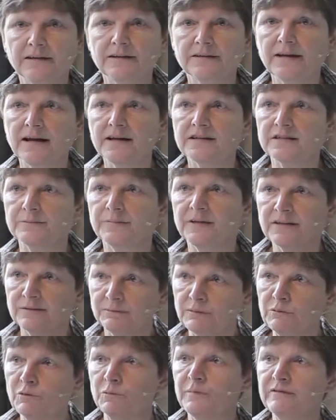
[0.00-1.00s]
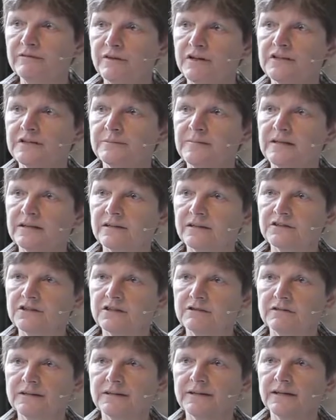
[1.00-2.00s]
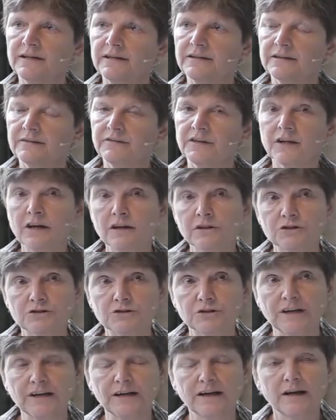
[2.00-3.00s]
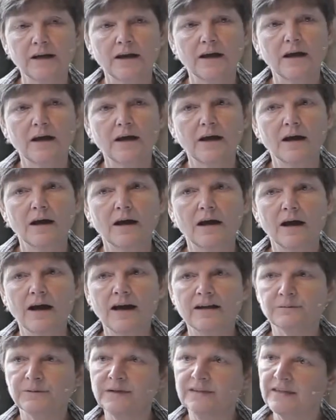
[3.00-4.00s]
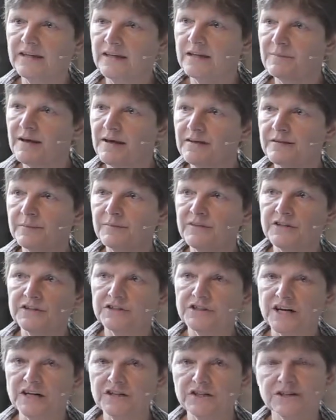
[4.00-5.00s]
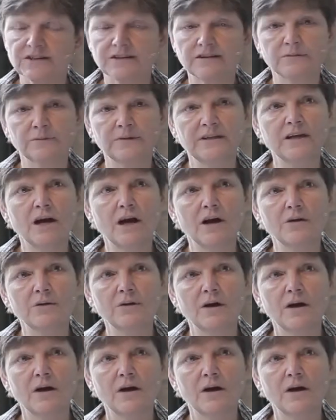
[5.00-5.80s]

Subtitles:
a sector, because we will be fundamental to the resilience of the country as we think about some of the changes that we know